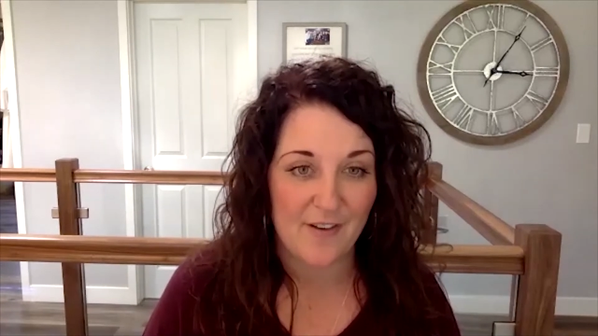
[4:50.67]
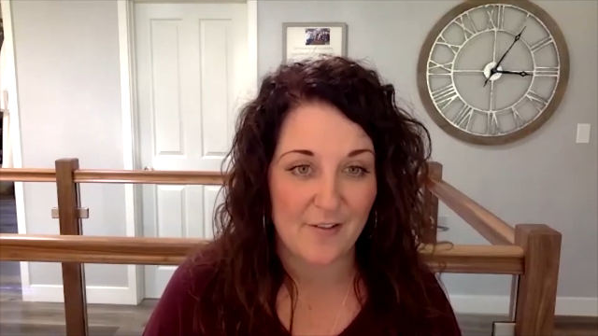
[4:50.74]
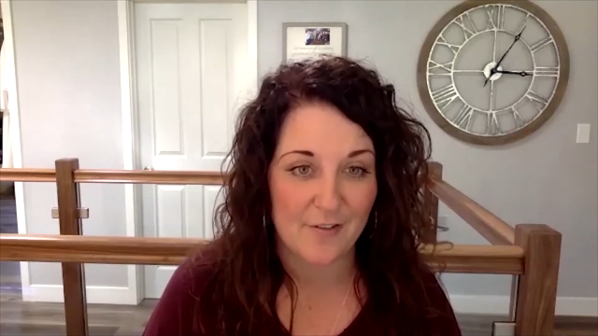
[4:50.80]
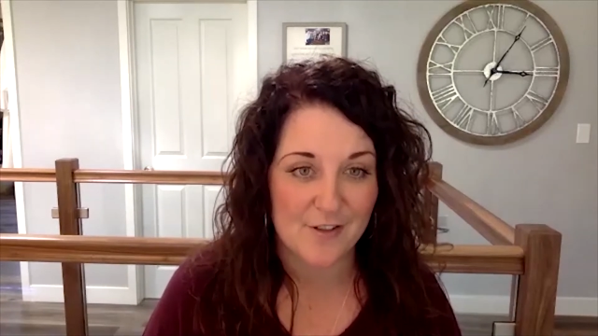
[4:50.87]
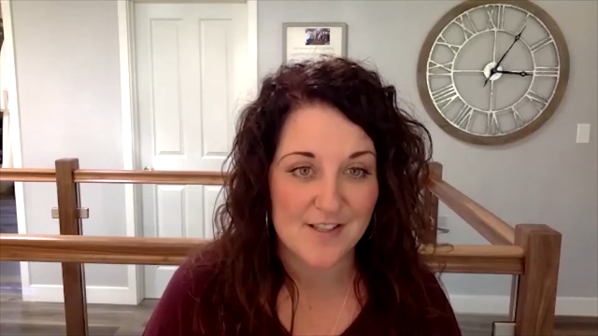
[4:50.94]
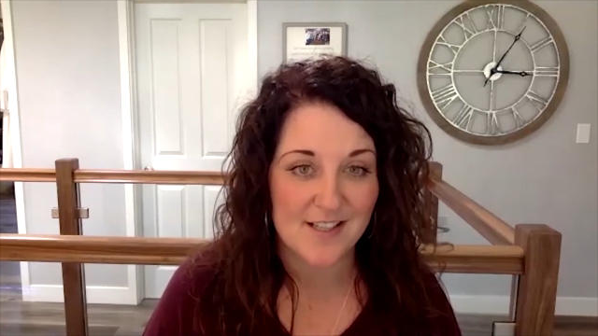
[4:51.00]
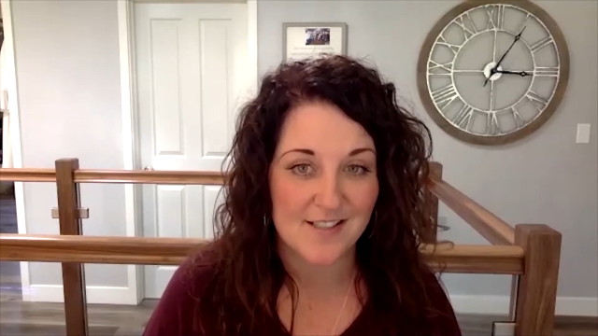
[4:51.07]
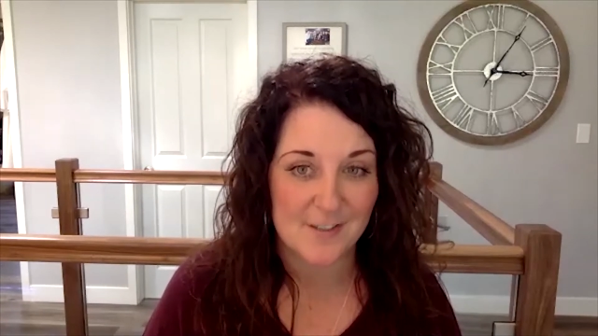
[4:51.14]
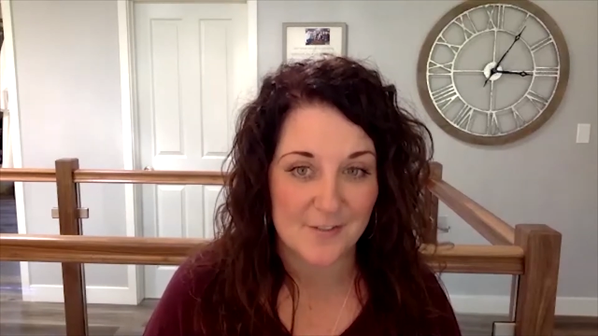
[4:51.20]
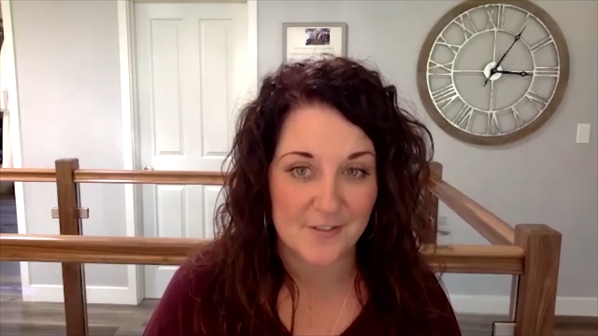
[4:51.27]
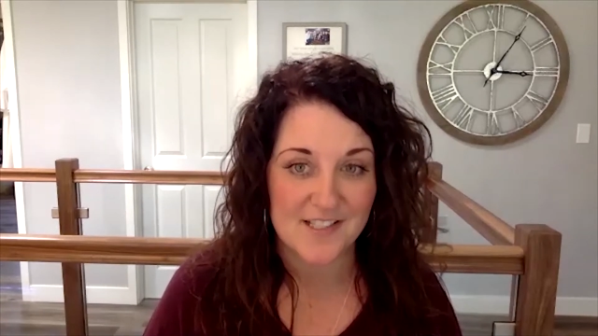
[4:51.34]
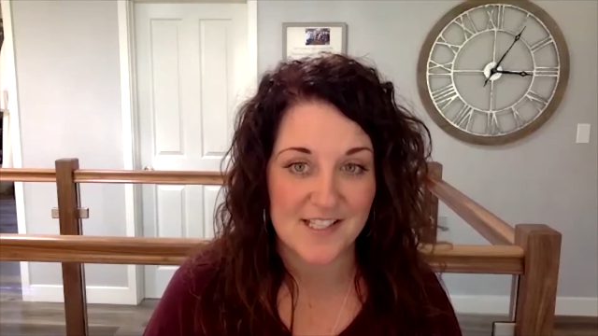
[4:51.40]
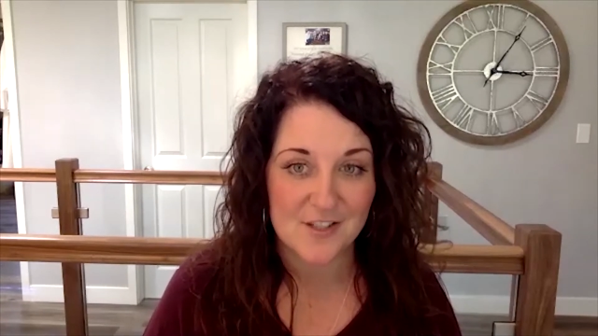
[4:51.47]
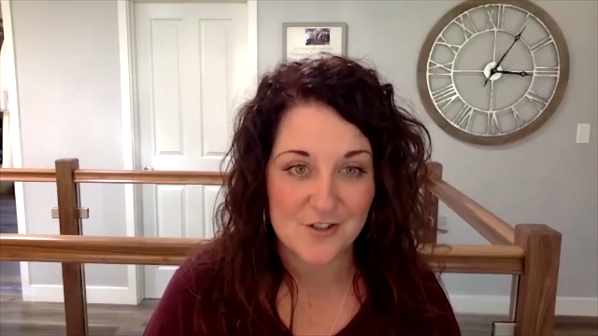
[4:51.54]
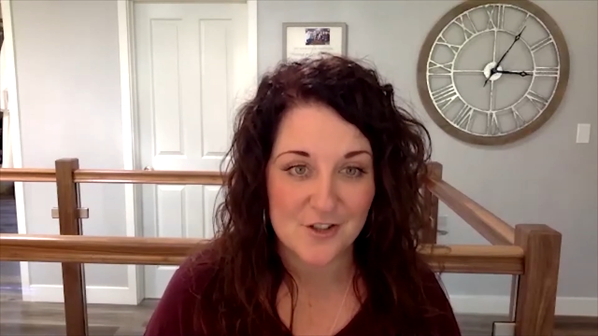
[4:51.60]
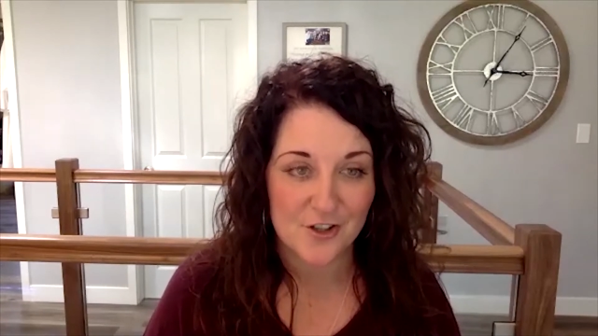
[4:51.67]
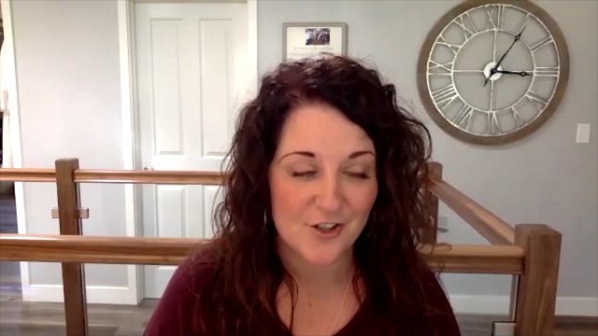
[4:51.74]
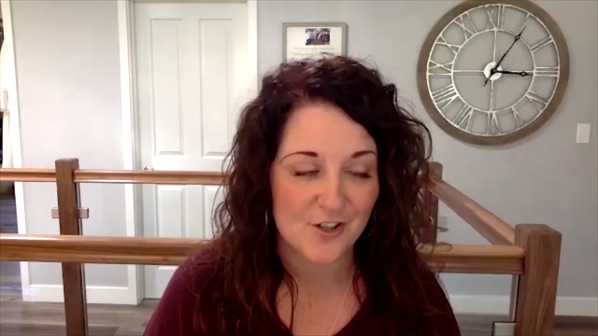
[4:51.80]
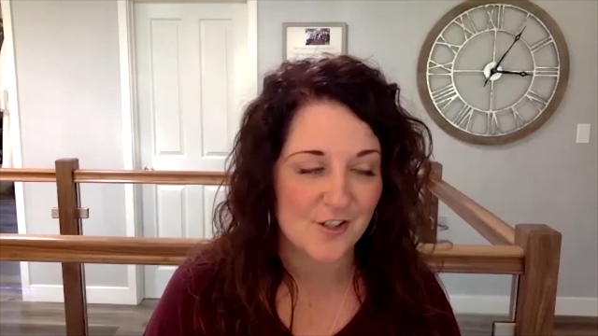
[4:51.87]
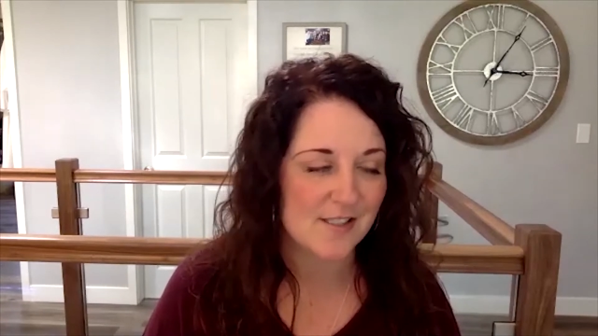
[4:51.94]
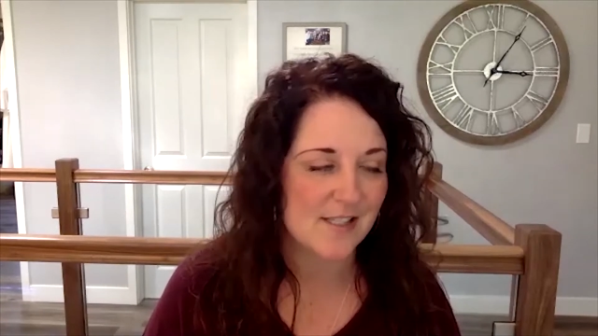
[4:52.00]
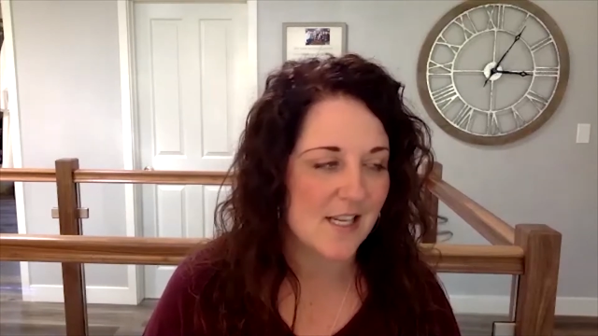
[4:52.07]
5 or 6 different
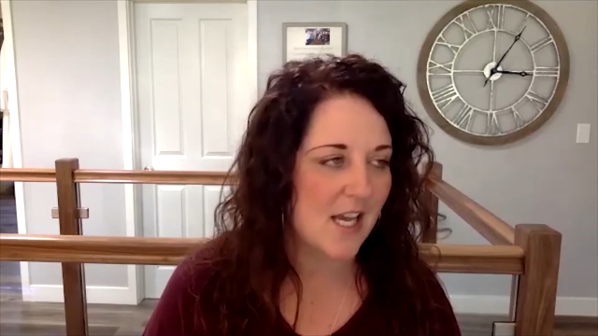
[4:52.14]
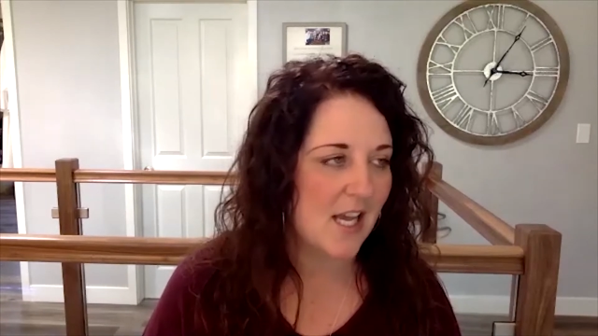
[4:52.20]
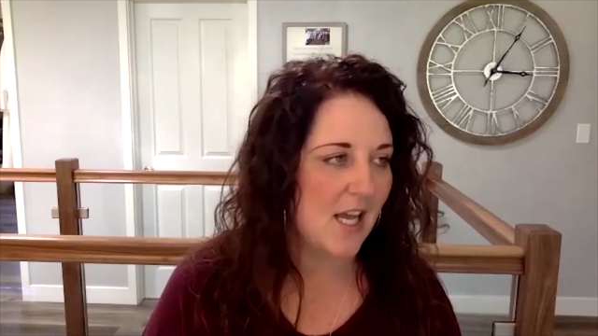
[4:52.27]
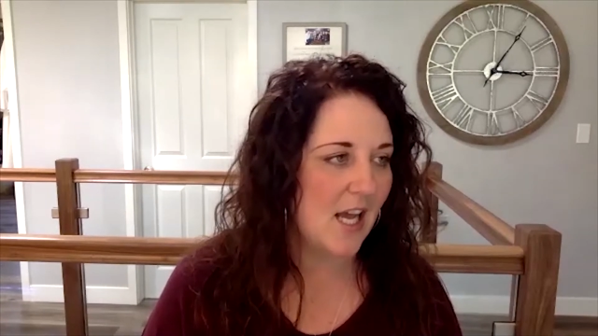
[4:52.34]
teachers.